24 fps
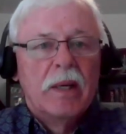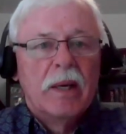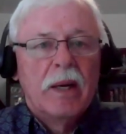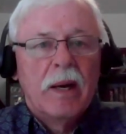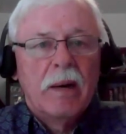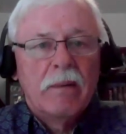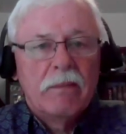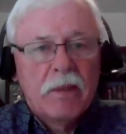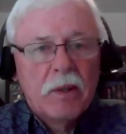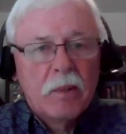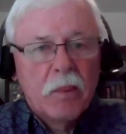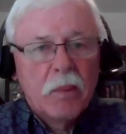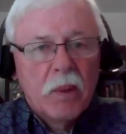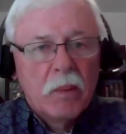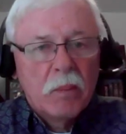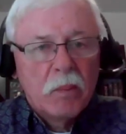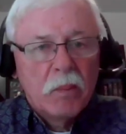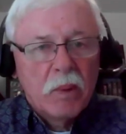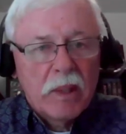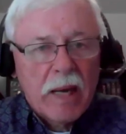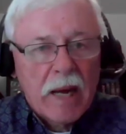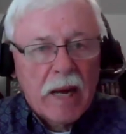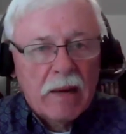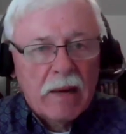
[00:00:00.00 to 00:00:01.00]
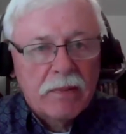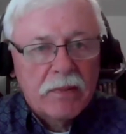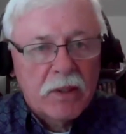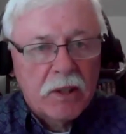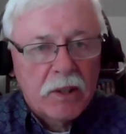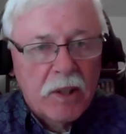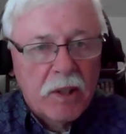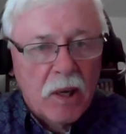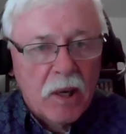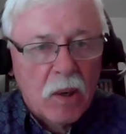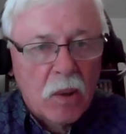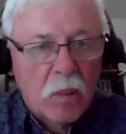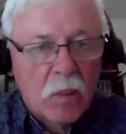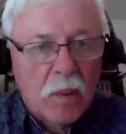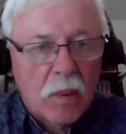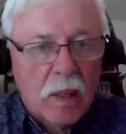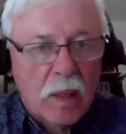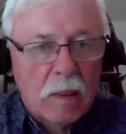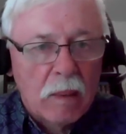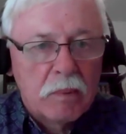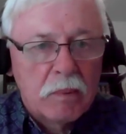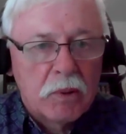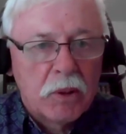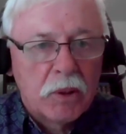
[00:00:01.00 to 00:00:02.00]
everyone will have to go
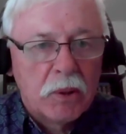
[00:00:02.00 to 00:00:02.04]
up